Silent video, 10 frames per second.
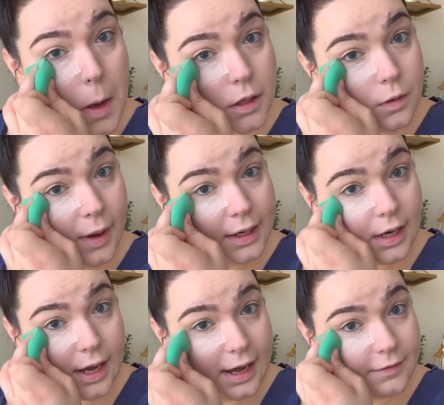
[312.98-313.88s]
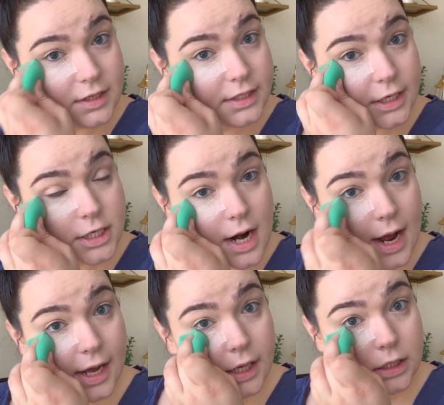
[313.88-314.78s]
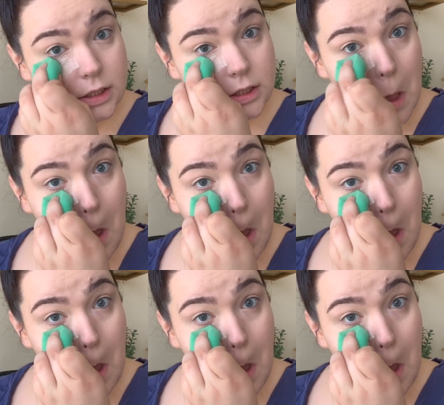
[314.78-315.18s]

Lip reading: you might not have to set your eyes,